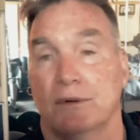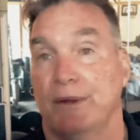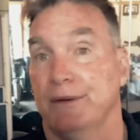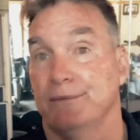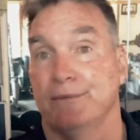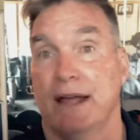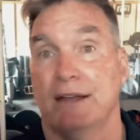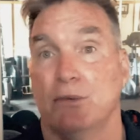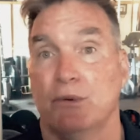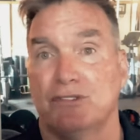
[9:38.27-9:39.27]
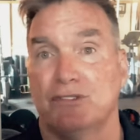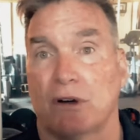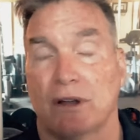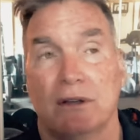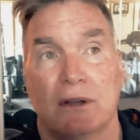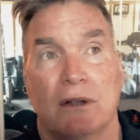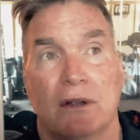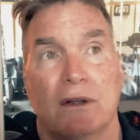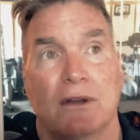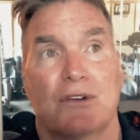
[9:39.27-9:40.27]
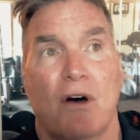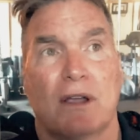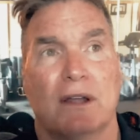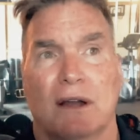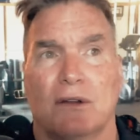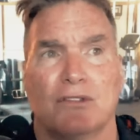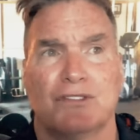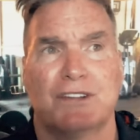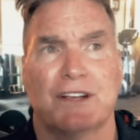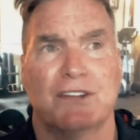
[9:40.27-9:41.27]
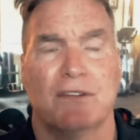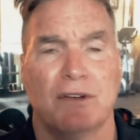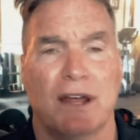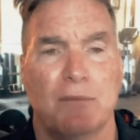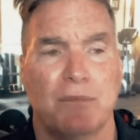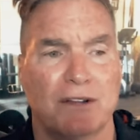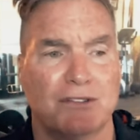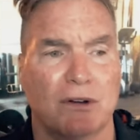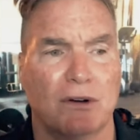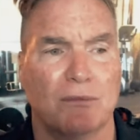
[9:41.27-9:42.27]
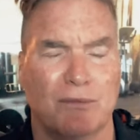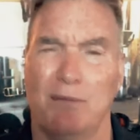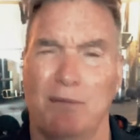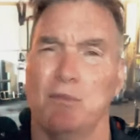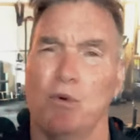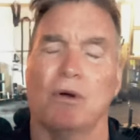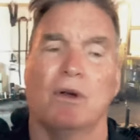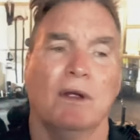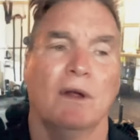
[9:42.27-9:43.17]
in 90, we started talking, I don't know, 6, 7, 8 months ago, maybe more.